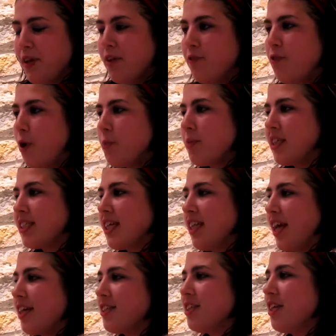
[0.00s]
Form this
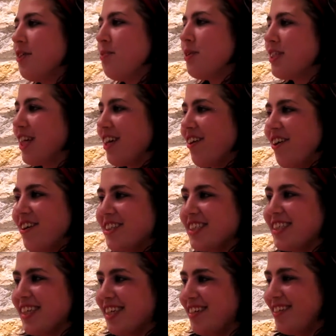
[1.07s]
collection, which I call
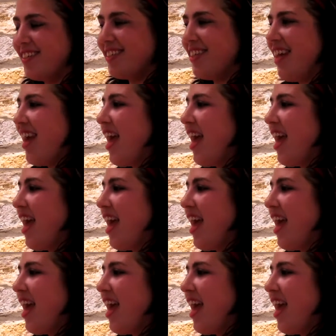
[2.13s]
Stills.